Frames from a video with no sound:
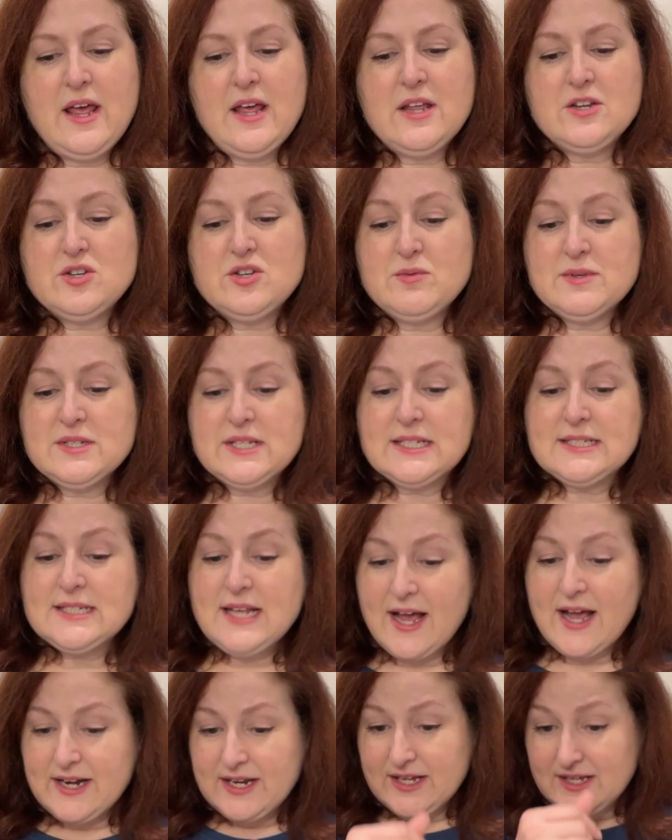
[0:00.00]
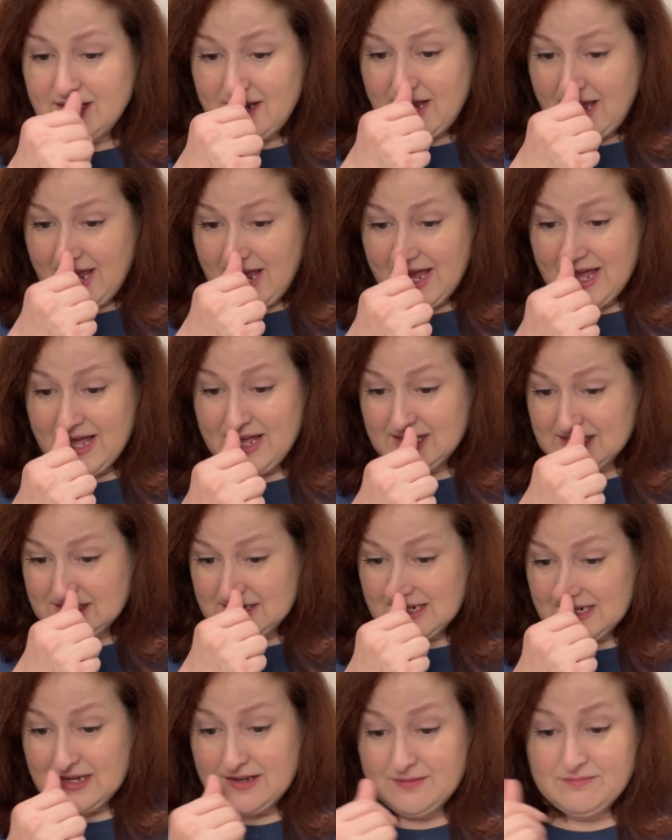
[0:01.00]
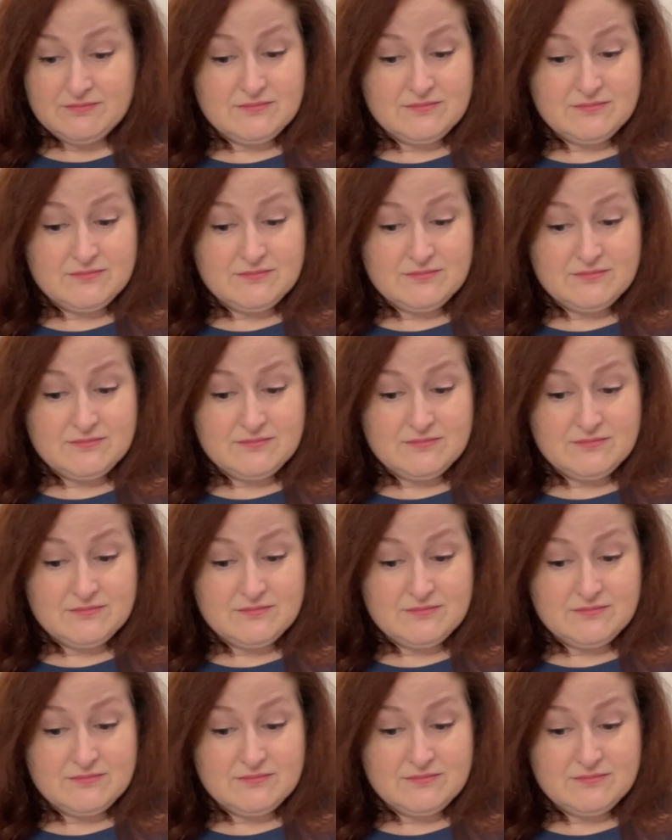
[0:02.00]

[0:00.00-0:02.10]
She was excited and